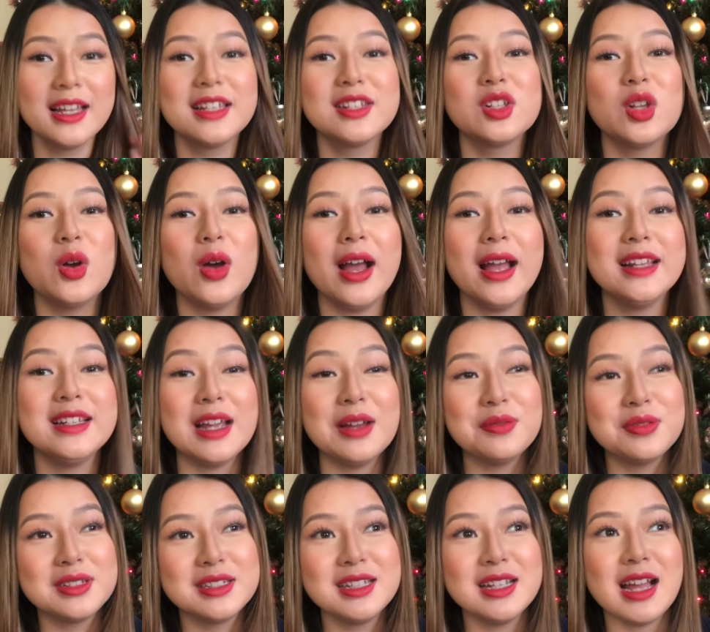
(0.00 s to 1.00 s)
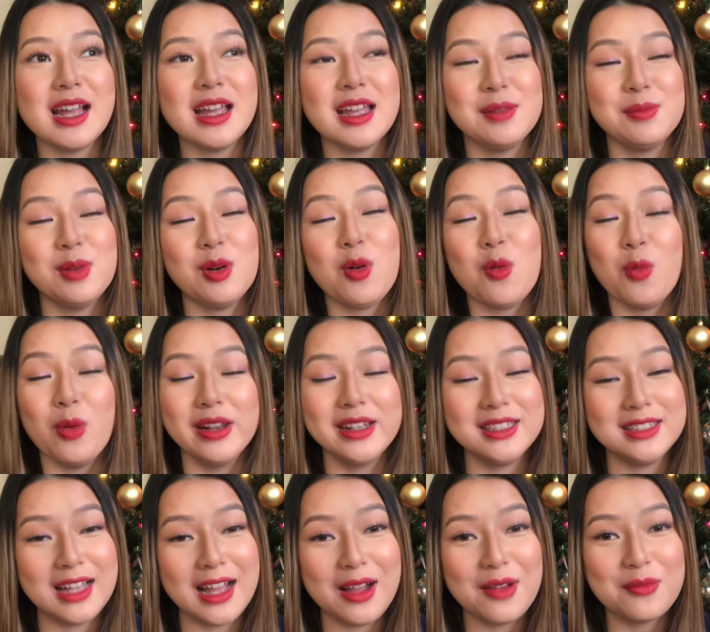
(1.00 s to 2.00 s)
So I definitely am
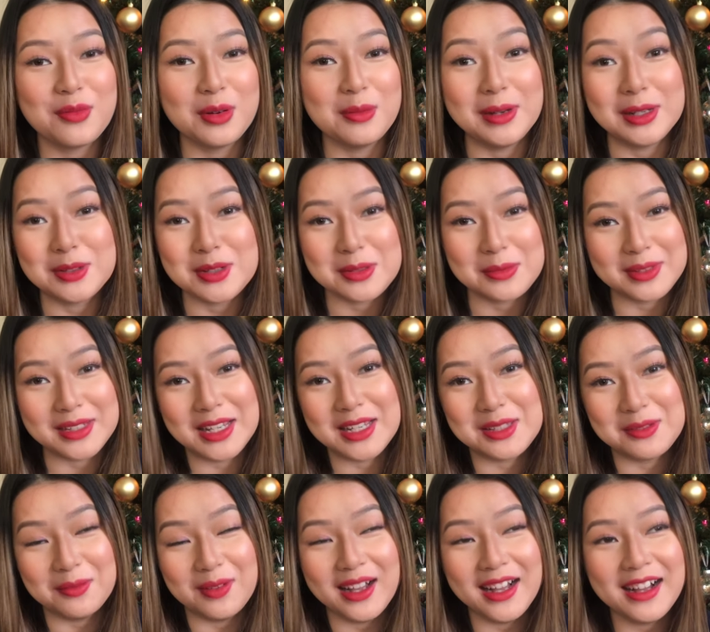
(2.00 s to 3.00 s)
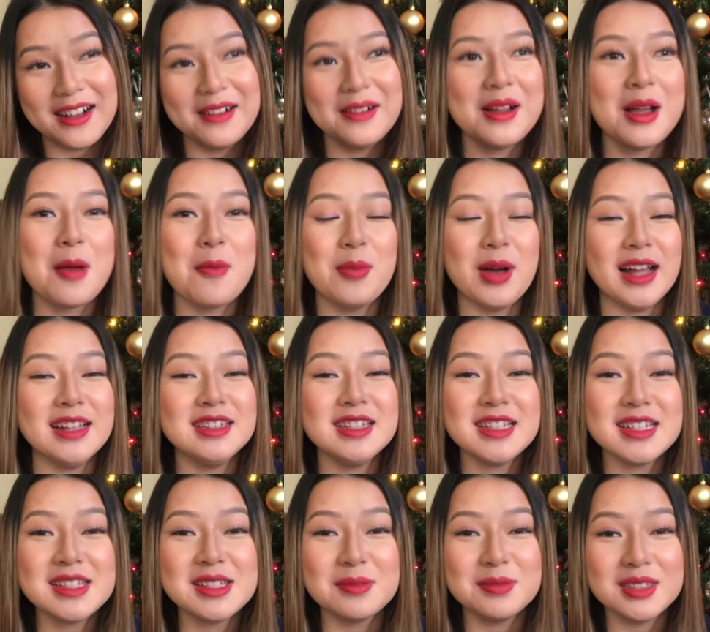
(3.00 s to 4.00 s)
wanting that for my Christmas as well. But I
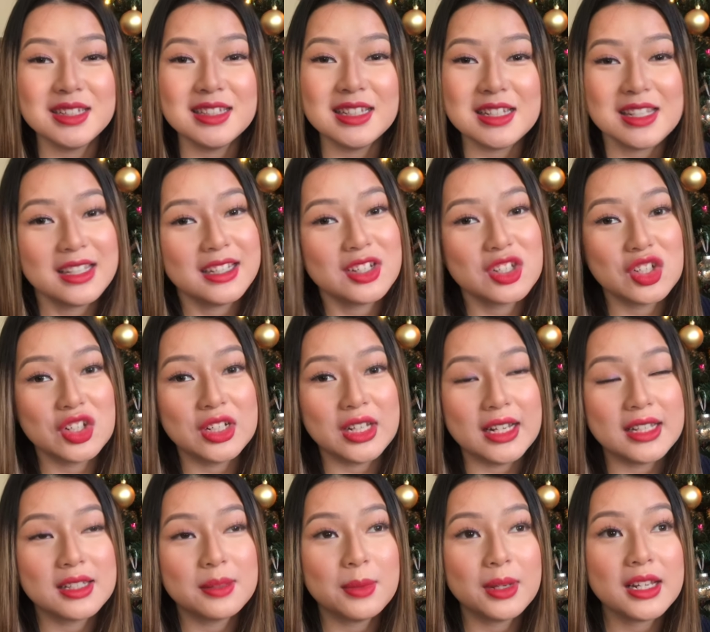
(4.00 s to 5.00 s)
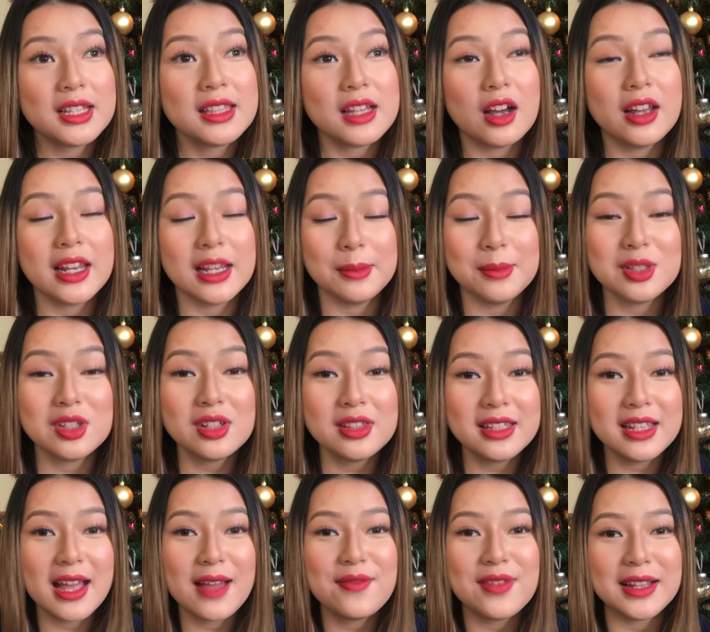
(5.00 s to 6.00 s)
think it's something that you guys should get. Somebody on Amazon,
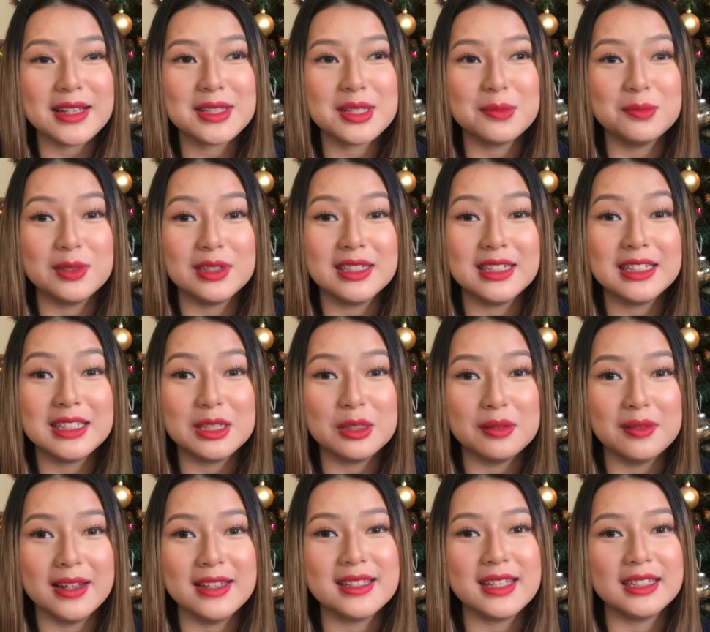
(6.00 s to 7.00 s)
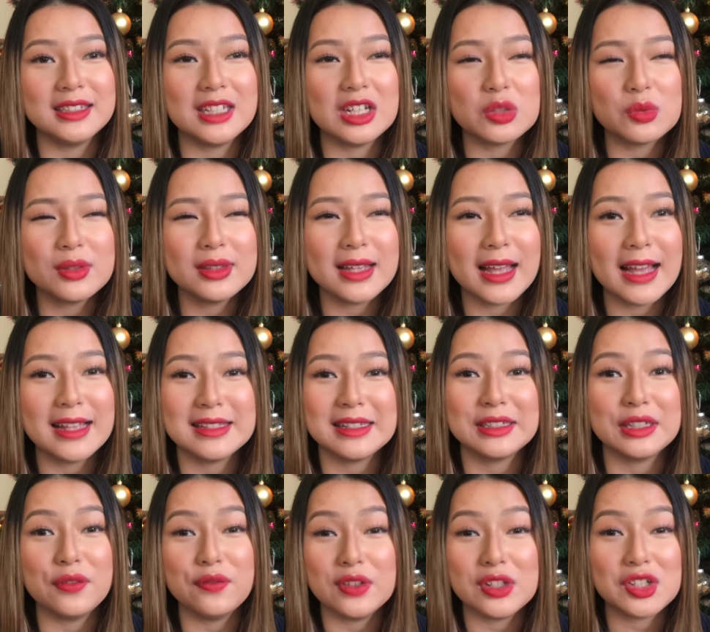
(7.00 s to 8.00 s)
they have like some really cute ones. Like there's one that has
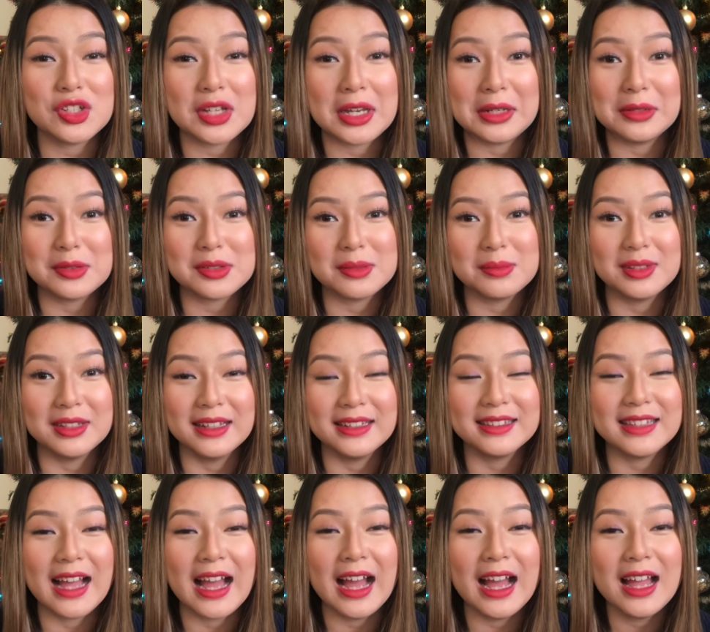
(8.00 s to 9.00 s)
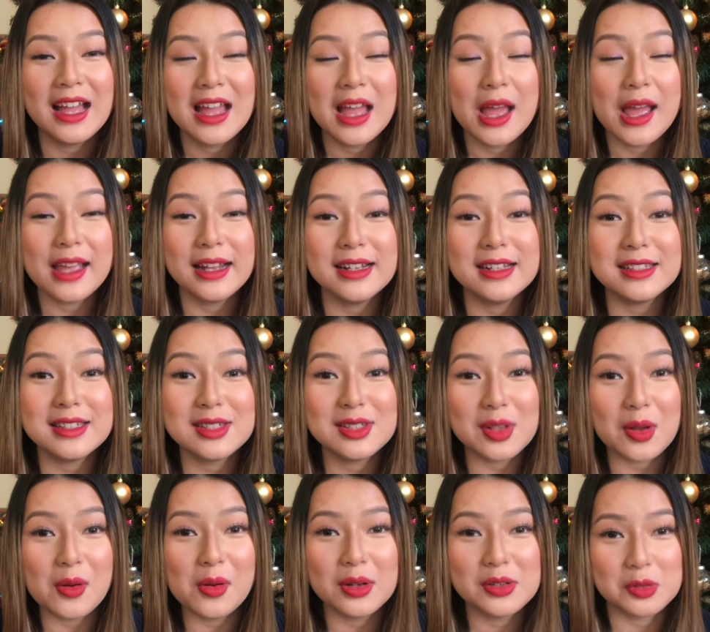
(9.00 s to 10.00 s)
like a fish tank or something like that, and it's
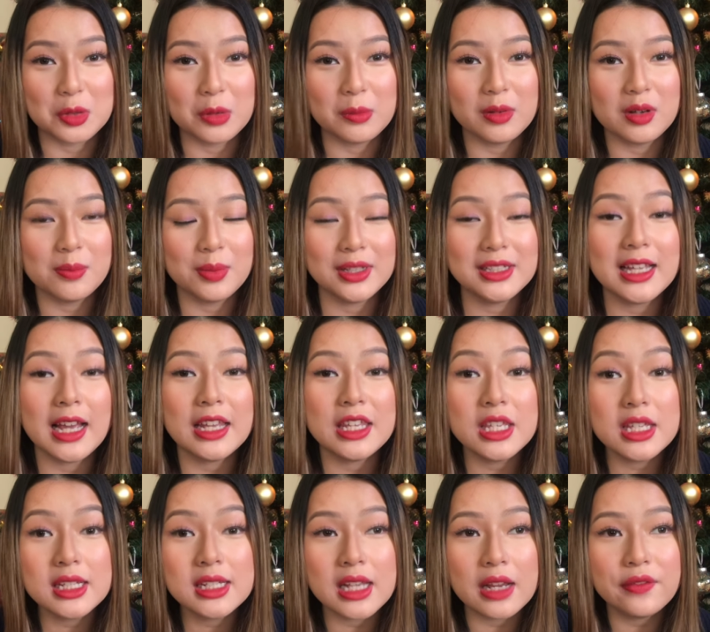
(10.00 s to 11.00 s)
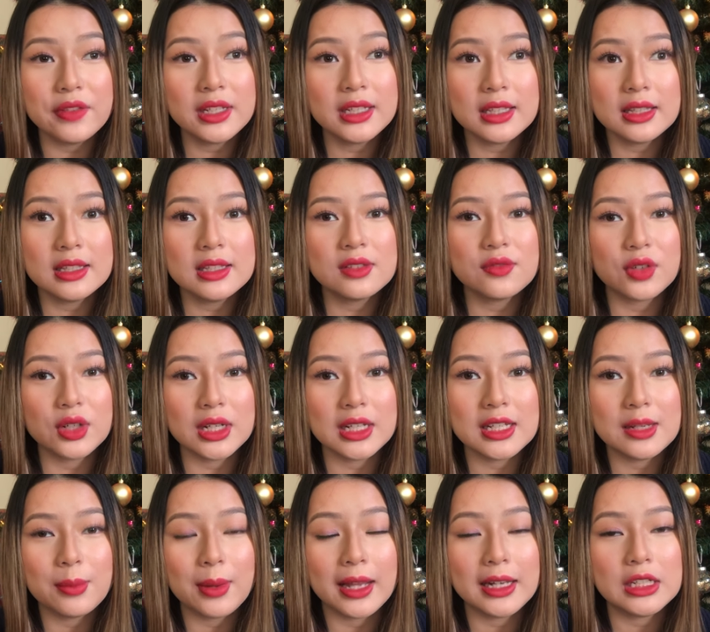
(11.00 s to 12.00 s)
so adorable. But yeah, you can definitely get this for
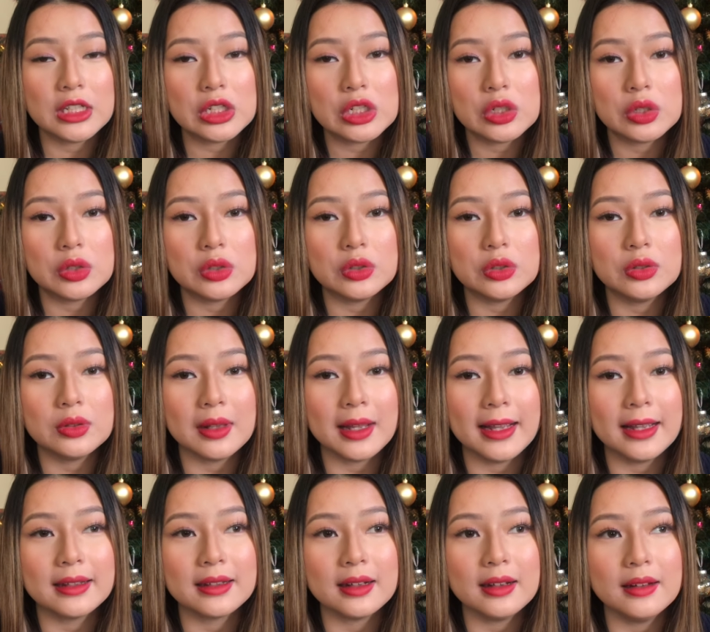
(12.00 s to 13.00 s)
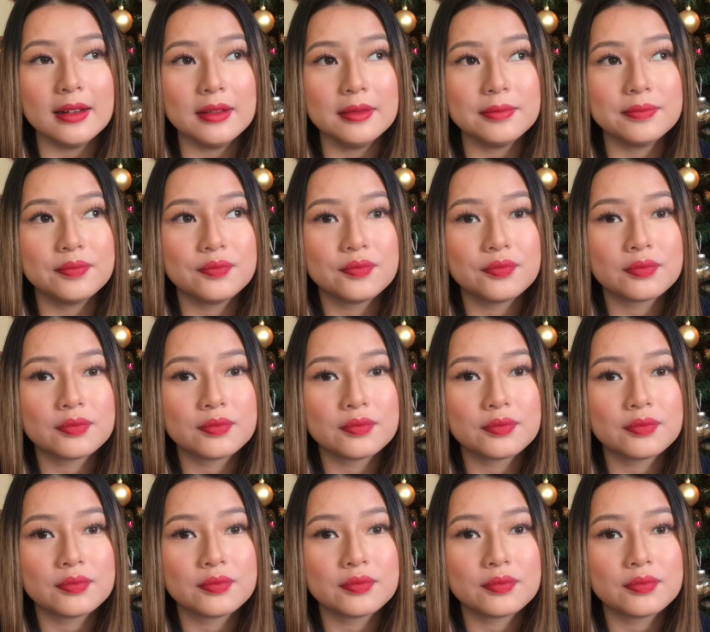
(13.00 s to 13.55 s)
anybody who like um